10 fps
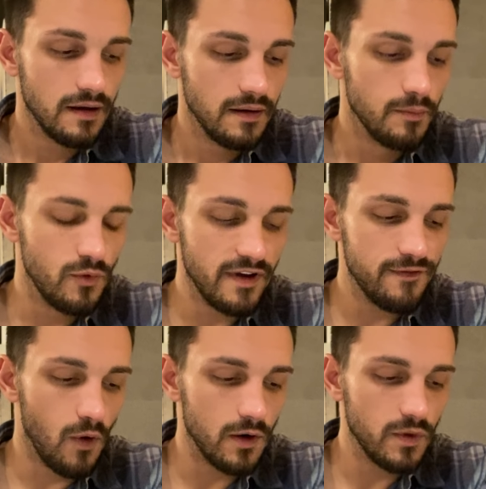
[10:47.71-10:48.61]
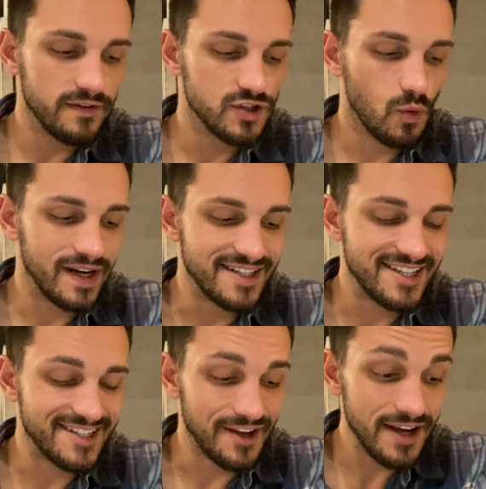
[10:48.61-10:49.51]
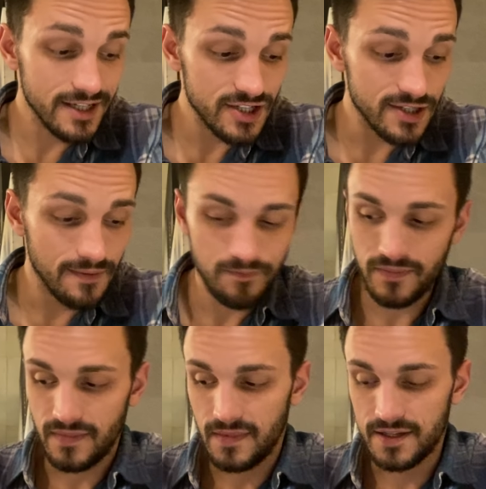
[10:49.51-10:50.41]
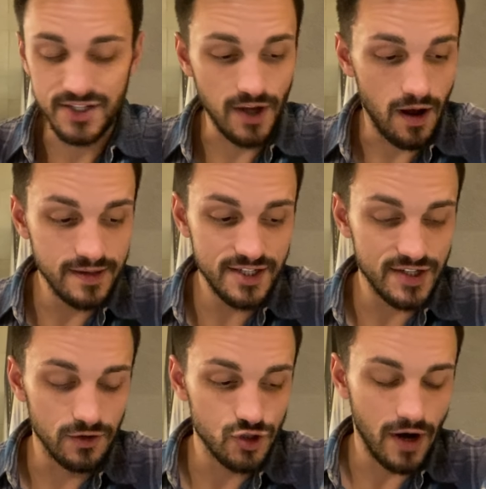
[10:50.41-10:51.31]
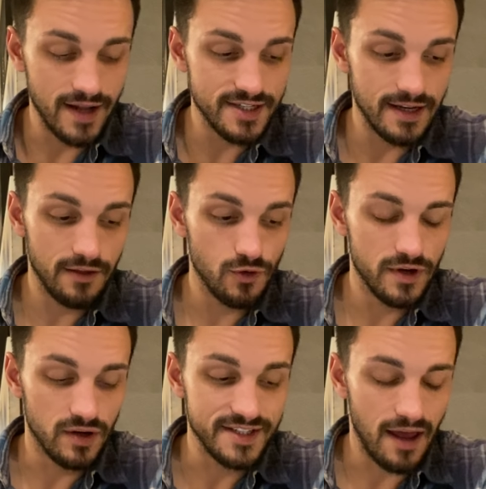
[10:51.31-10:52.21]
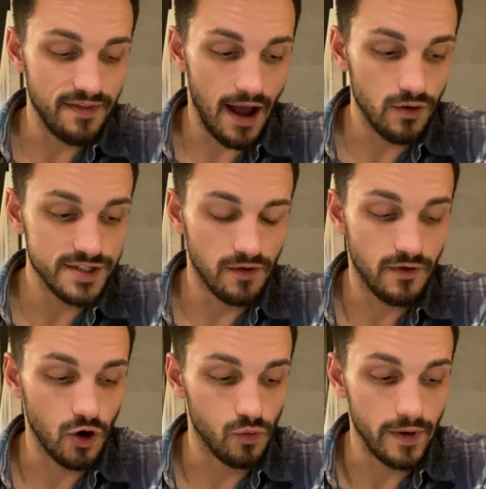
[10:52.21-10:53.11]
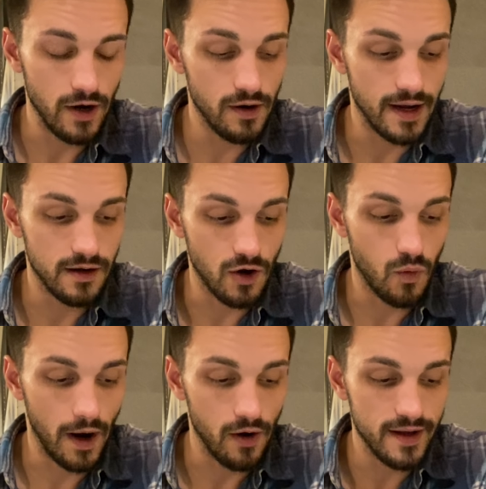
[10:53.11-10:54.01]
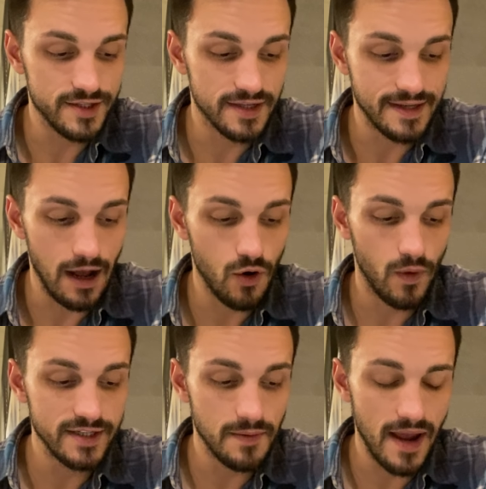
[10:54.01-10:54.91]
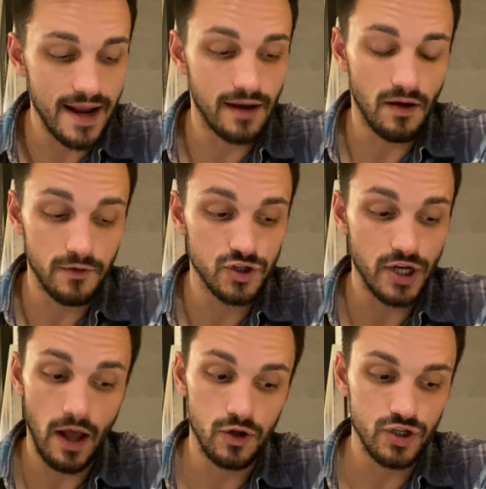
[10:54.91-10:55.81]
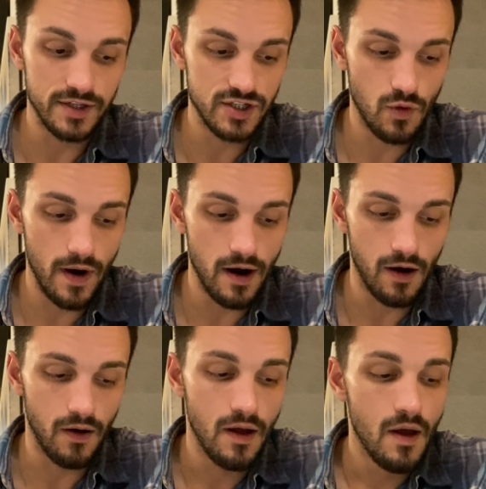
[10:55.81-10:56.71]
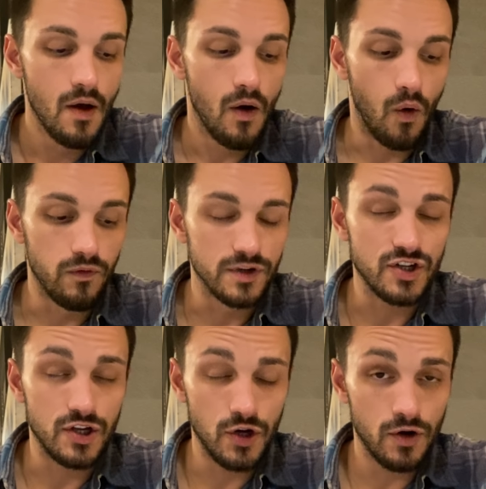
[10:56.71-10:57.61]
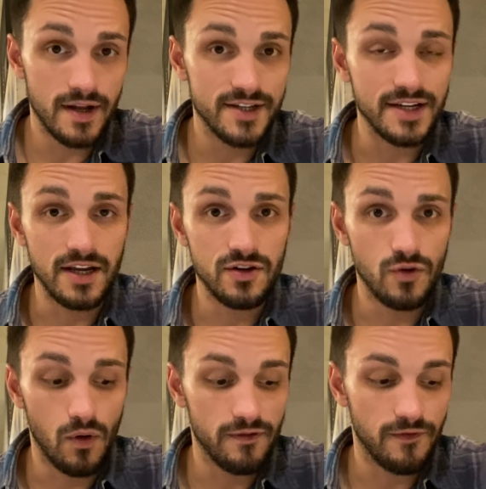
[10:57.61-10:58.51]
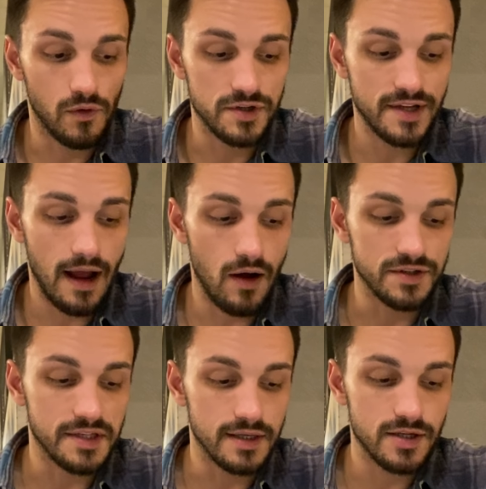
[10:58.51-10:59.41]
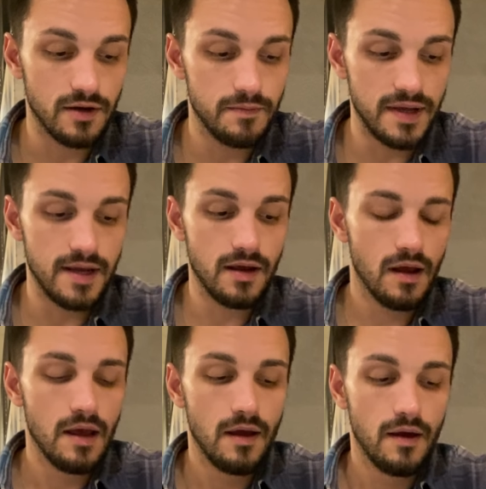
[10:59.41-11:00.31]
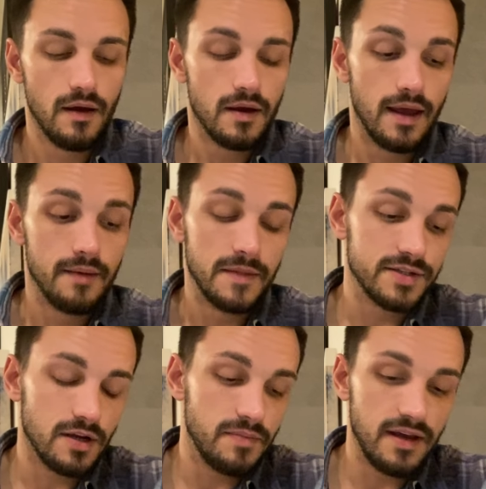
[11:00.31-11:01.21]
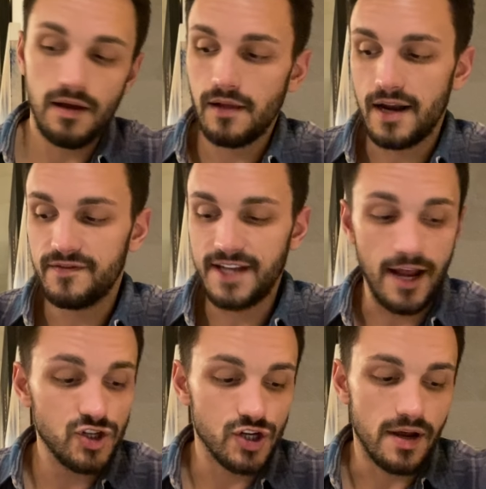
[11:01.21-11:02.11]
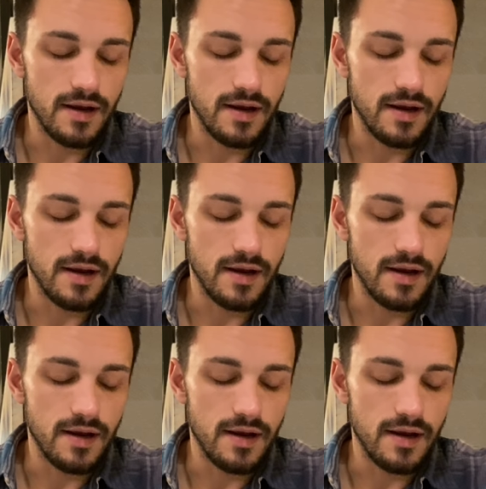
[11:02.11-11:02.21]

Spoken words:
Moving forward with the 26th, the sun, still transiting through your 10th house of career in Aquarius, is now going to make another challenging square over to Uranus in your first house. This could be a lot of tension.